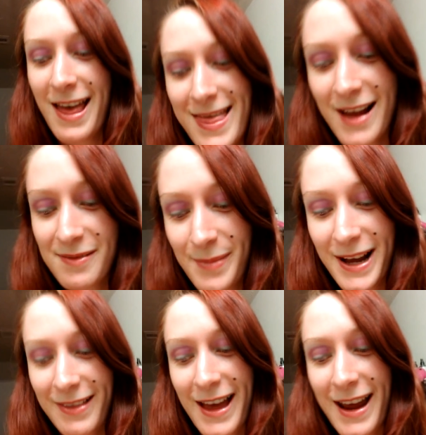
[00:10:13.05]
That's
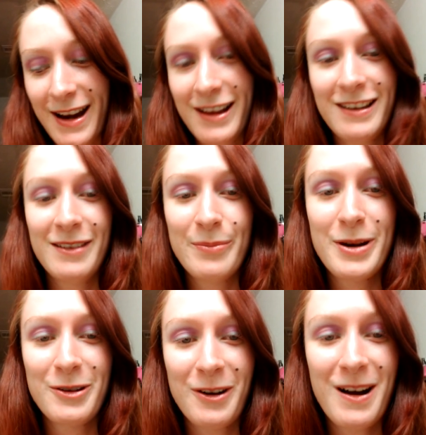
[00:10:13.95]
my like
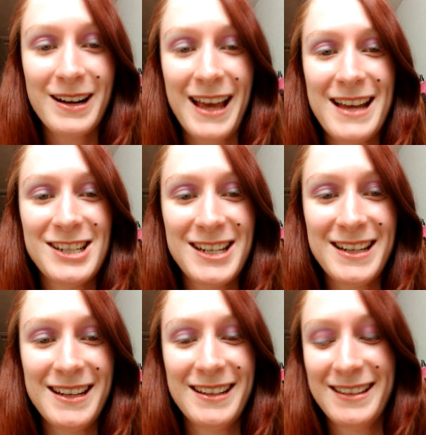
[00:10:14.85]
punk rock
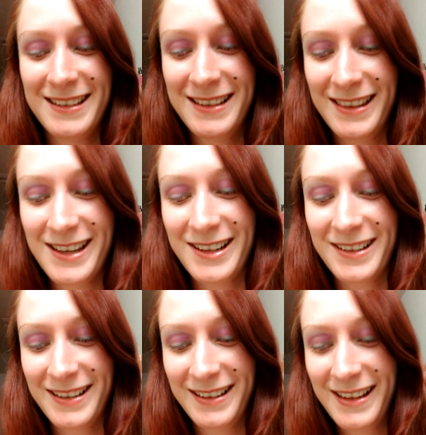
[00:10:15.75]
edgy look
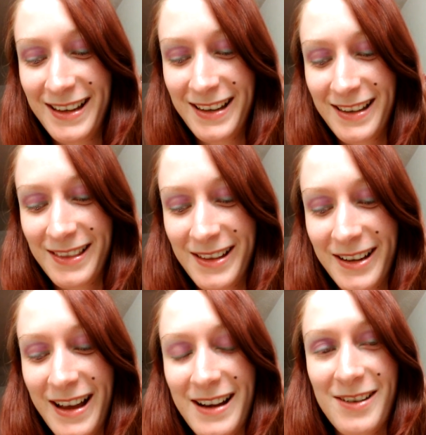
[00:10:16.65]

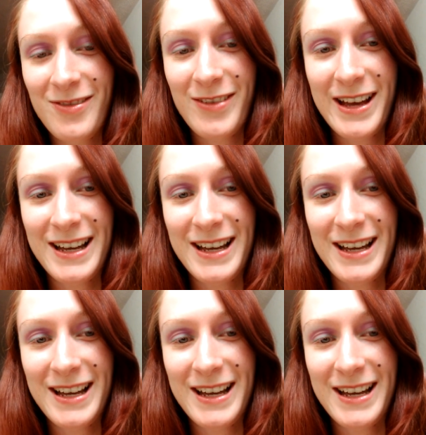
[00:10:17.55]
kind of